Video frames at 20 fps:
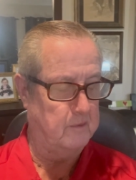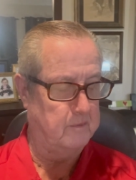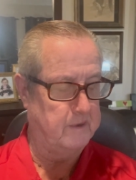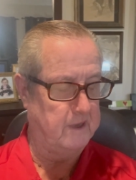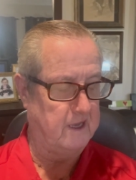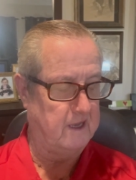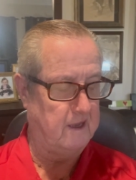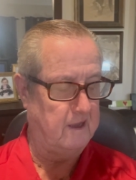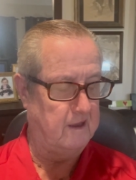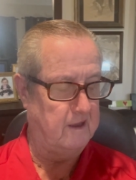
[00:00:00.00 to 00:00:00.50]

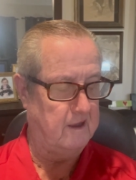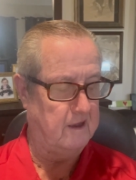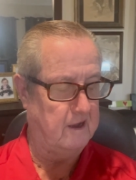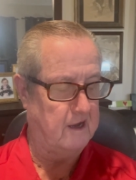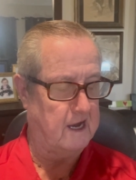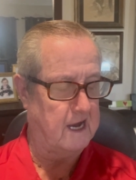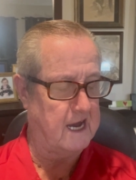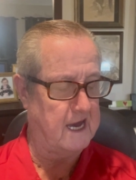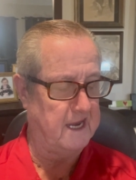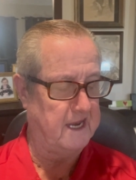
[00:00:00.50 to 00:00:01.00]
be
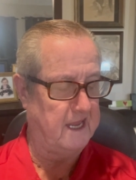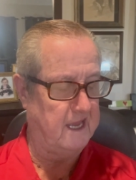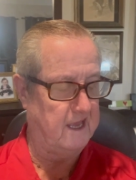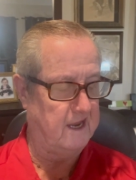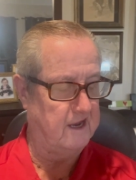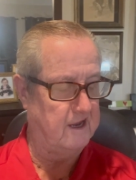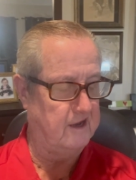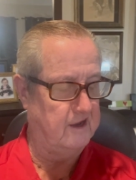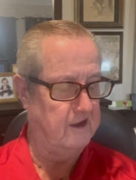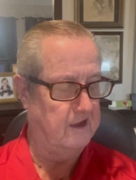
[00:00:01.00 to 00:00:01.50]
hot
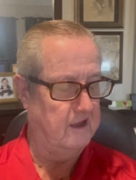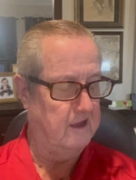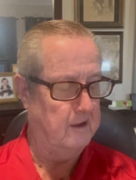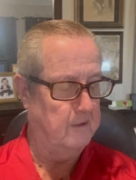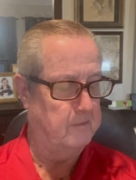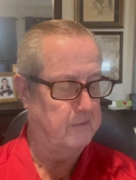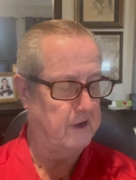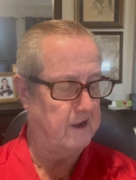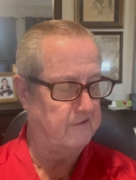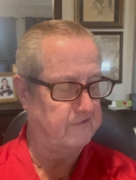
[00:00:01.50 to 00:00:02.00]
headed,
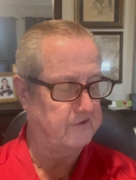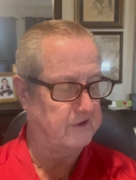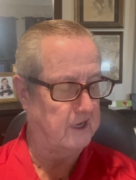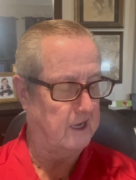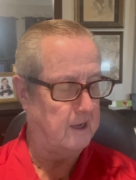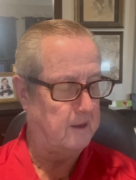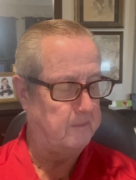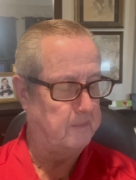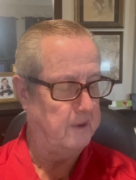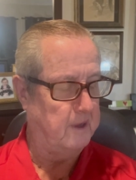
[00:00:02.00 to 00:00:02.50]
puffed
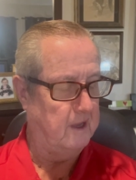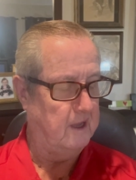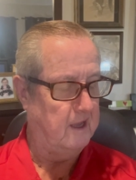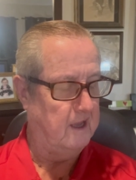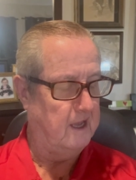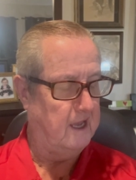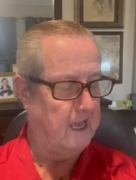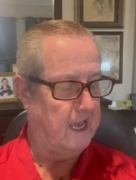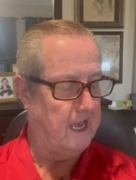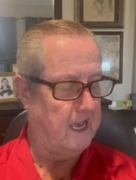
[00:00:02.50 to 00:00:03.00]
up,
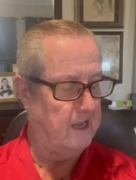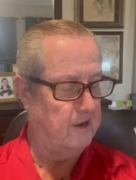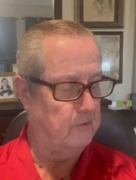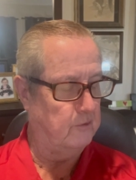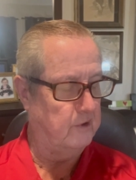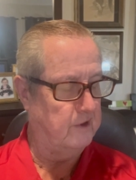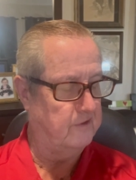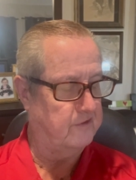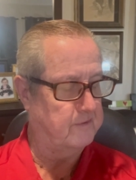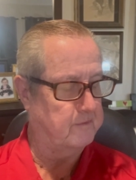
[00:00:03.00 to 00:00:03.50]
and
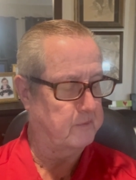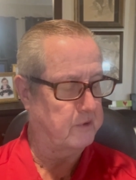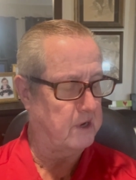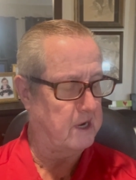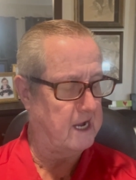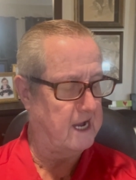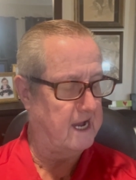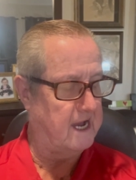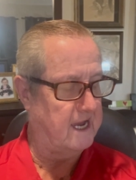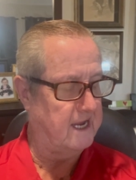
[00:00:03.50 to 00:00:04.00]
with
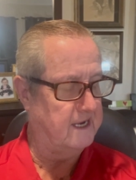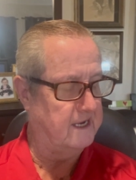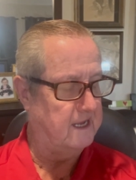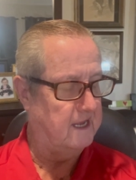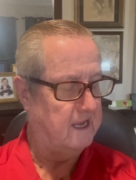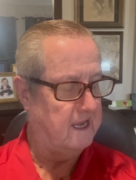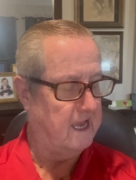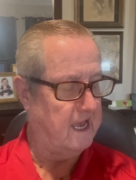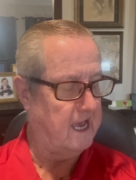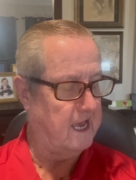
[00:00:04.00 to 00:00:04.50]
pride,
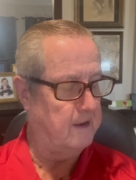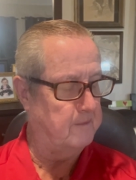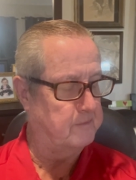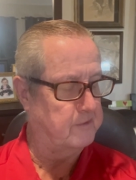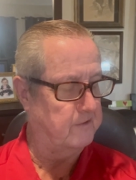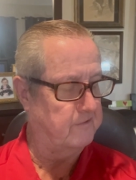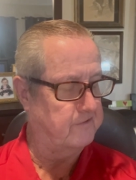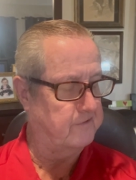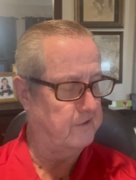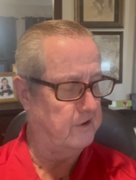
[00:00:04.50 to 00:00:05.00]
and
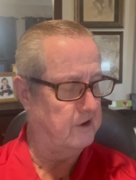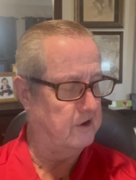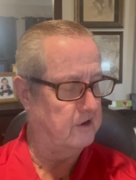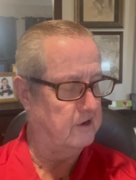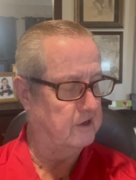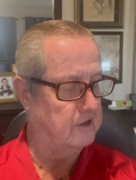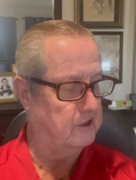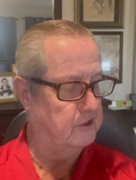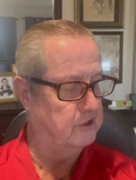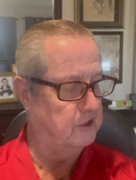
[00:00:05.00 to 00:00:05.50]

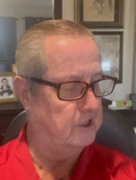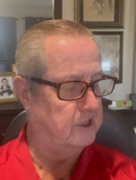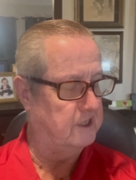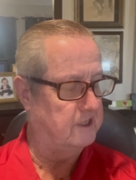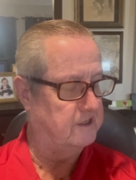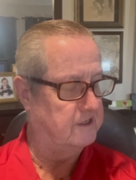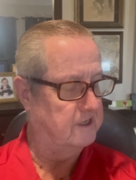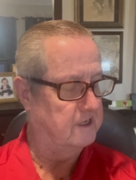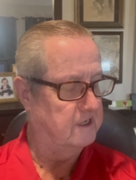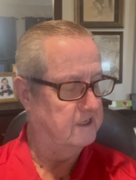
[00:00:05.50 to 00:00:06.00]
prefer
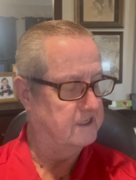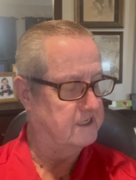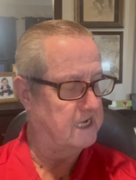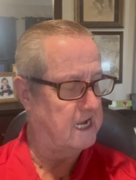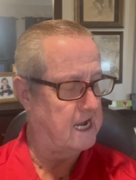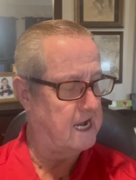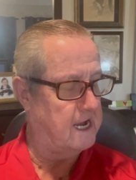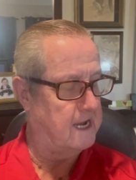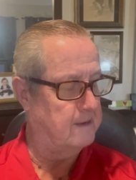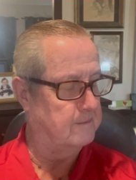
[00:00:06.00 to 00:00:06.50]
good
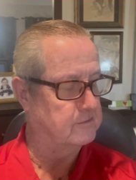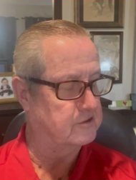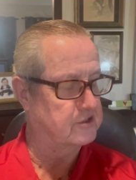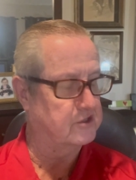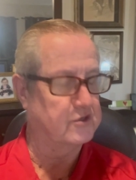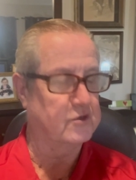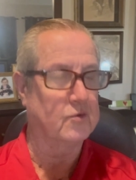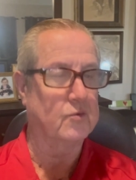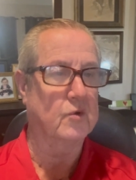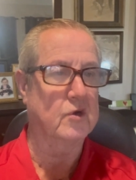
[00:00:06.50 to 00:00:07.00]
times
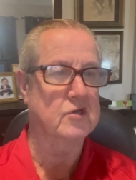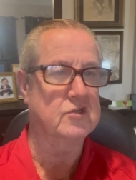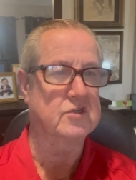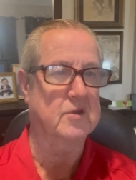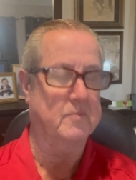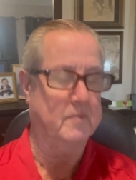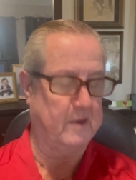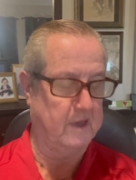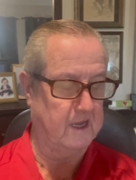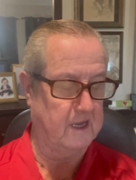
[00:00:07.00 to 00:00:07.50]
to
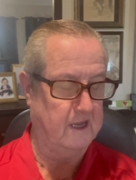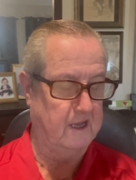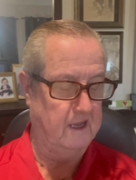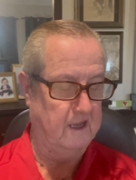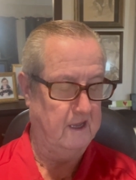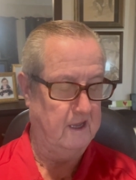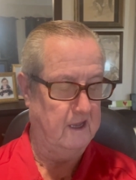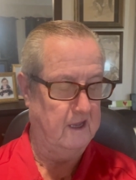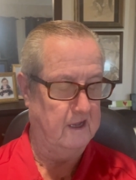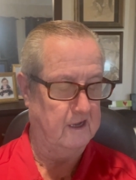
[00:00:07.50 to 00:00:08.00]
worshiping
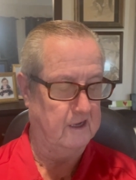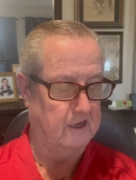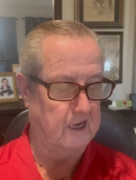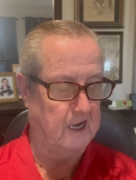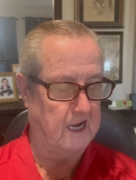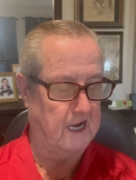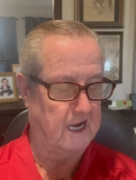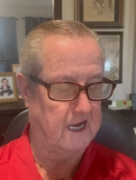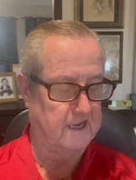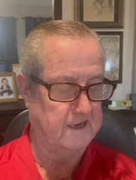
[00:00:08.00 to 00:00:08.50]

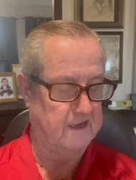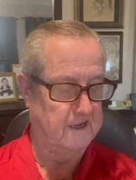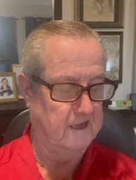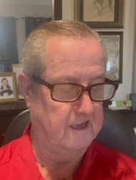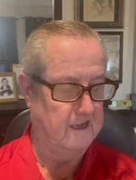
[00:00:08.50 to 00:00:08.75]
God.